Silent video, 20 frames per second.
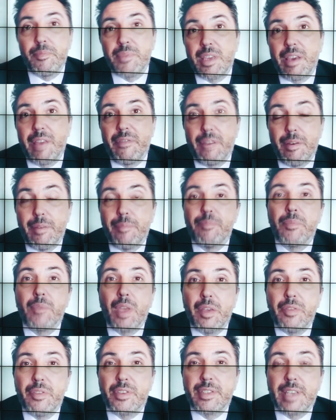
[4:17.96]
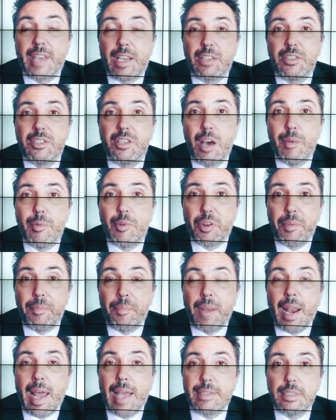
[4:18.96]
give him the second term on a
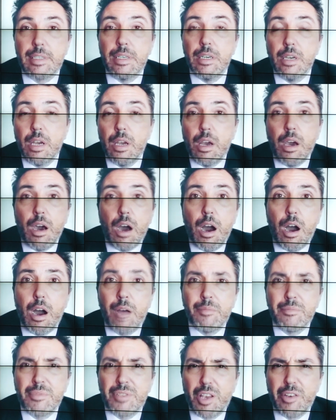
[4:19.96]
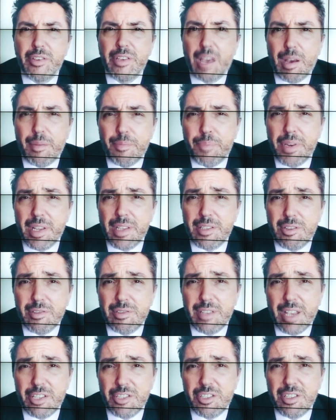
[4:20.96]
platter. So yeah, political
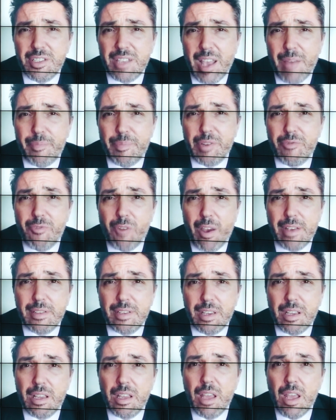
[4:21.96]
tensions have been rising